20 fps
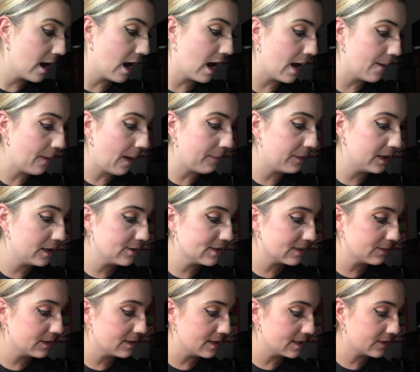I'm gonna use
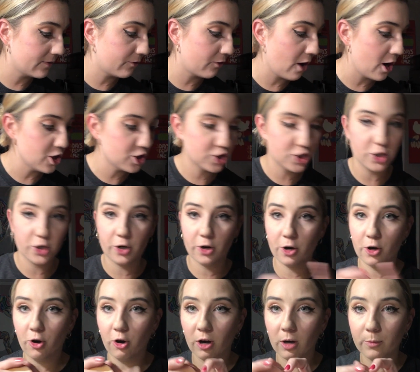some of this fresh sugar
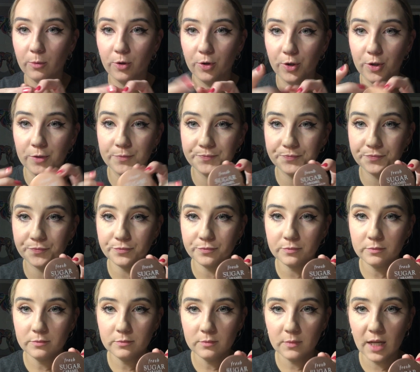caramel
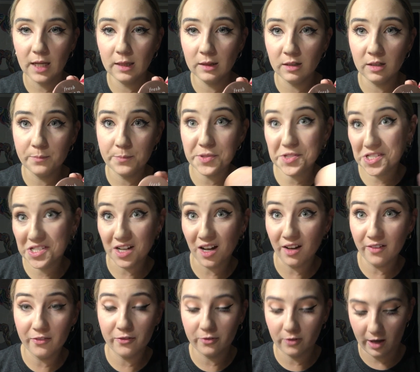lip stuff.